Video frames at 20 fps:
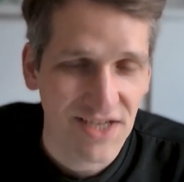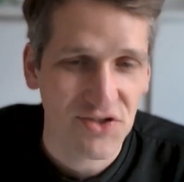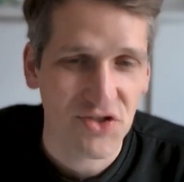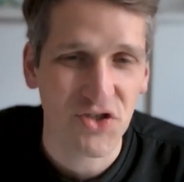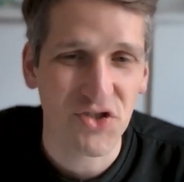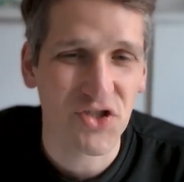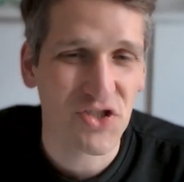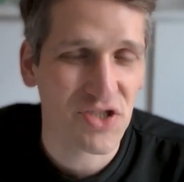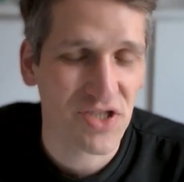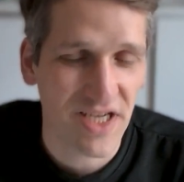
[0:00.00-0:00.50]

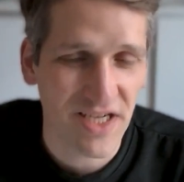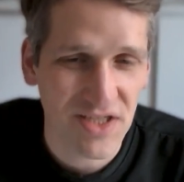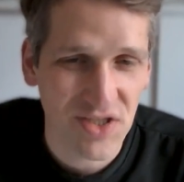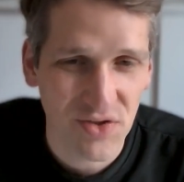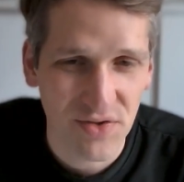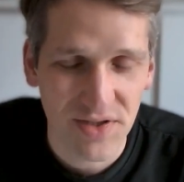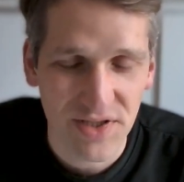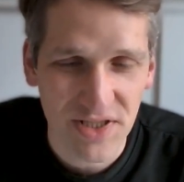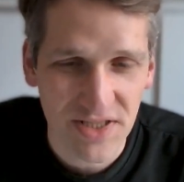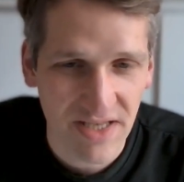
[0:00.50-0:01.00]
Just stick
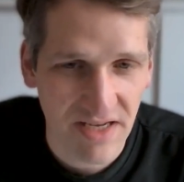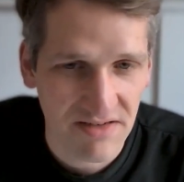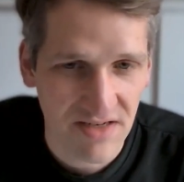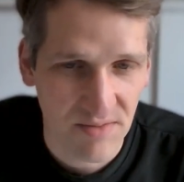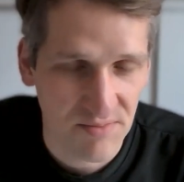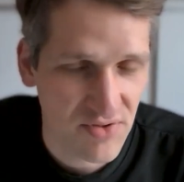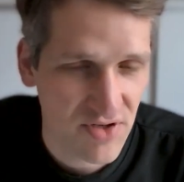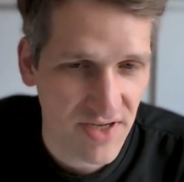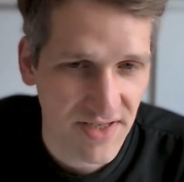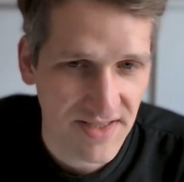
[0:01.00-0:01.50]
to the
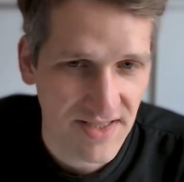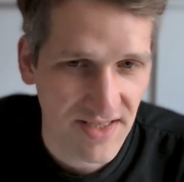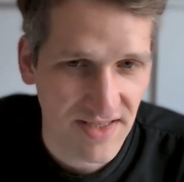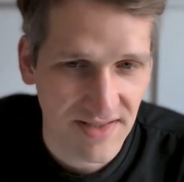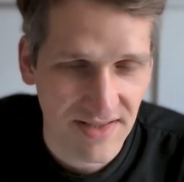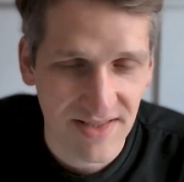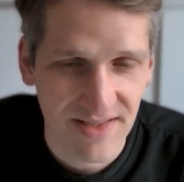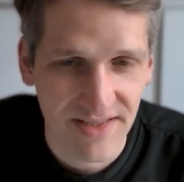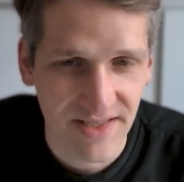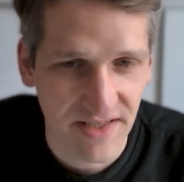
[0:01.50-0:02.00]
standard
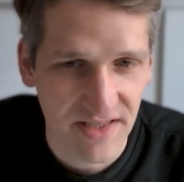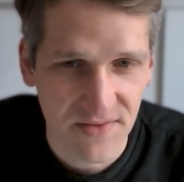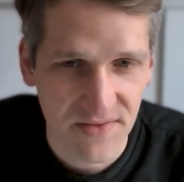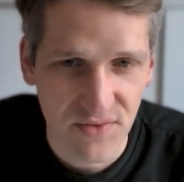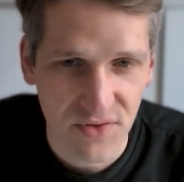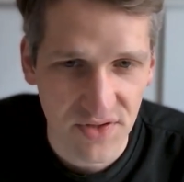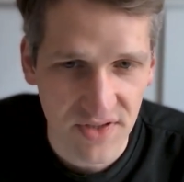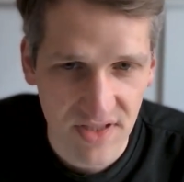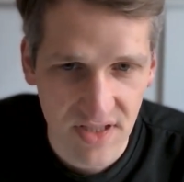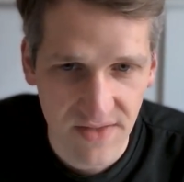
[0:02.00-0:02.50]
process that
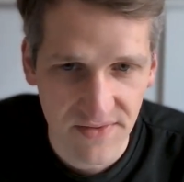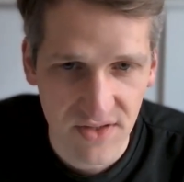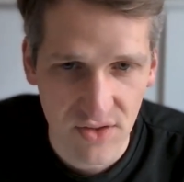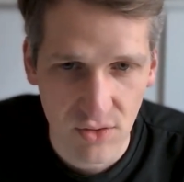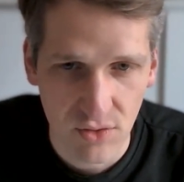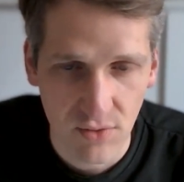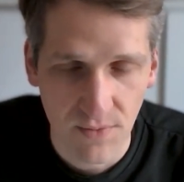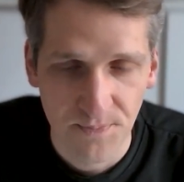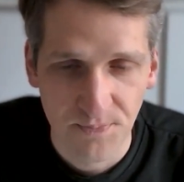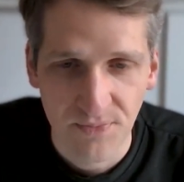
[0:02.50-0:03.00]
Salesforce gives
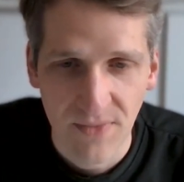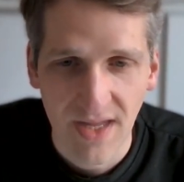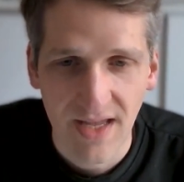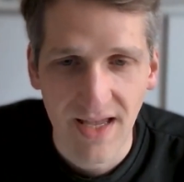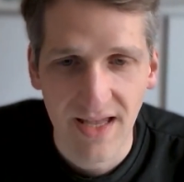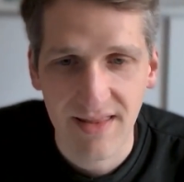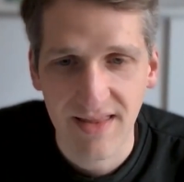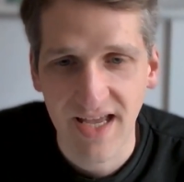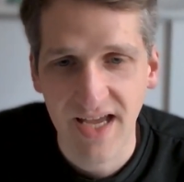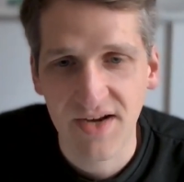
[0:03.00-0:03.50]
you,
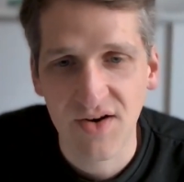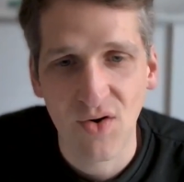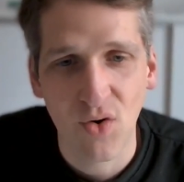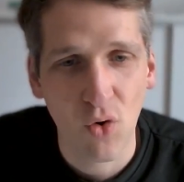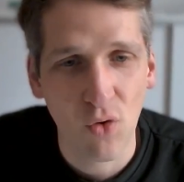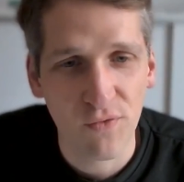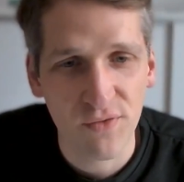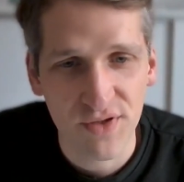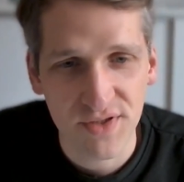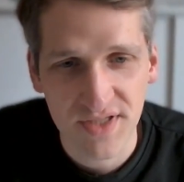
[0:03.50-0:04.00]
and then
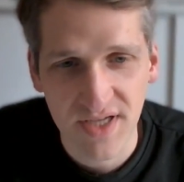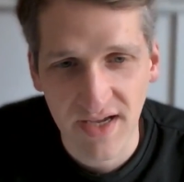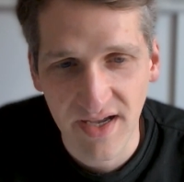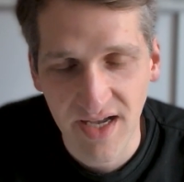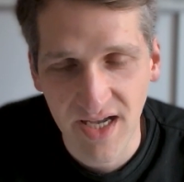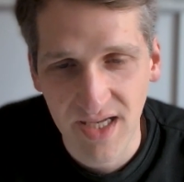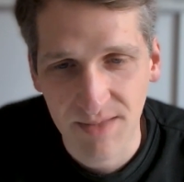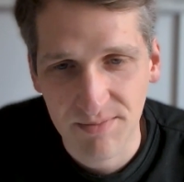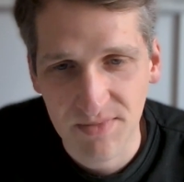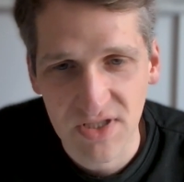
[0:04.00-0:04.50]
over
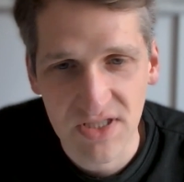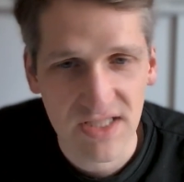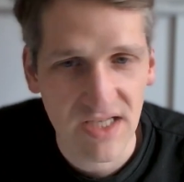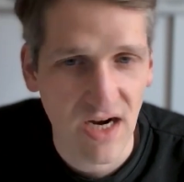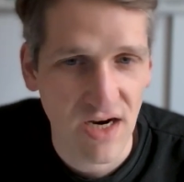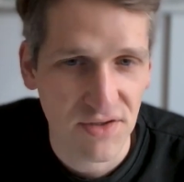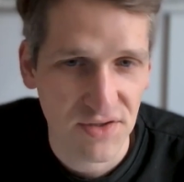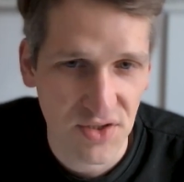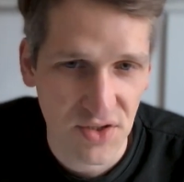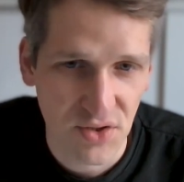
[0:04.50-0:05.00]
time
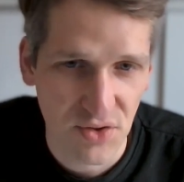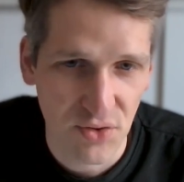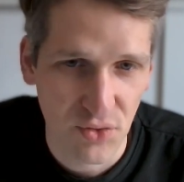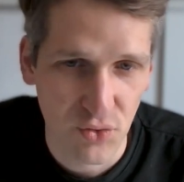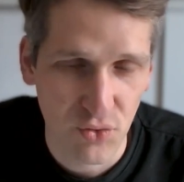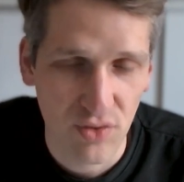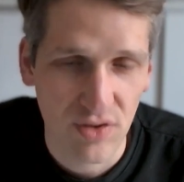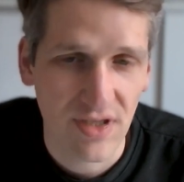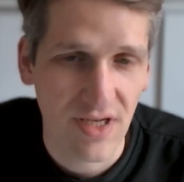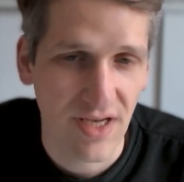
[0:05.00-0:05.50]
start
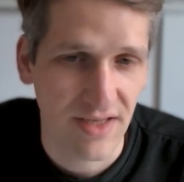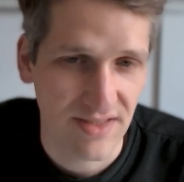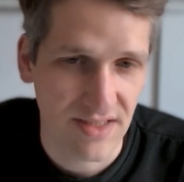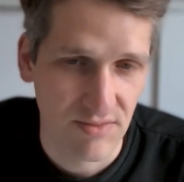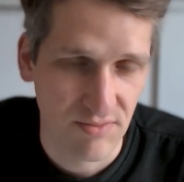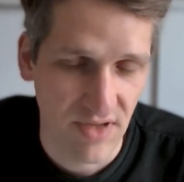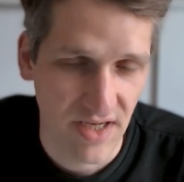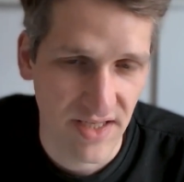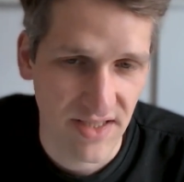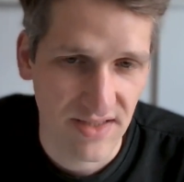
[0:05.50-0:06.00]
to
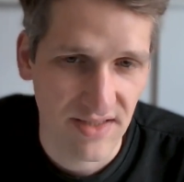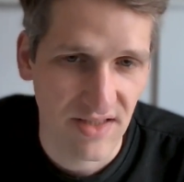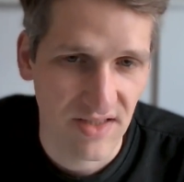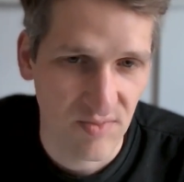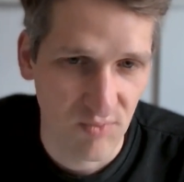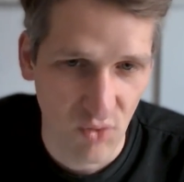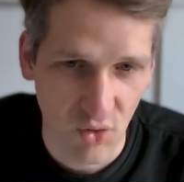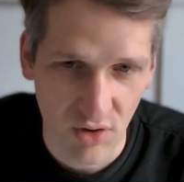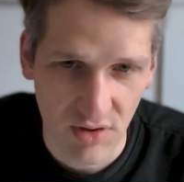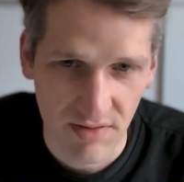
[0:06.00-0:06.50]
customize
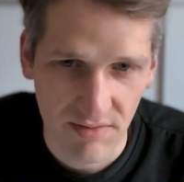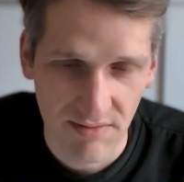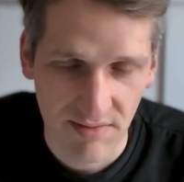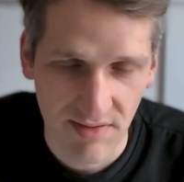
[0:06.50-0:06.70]
this more.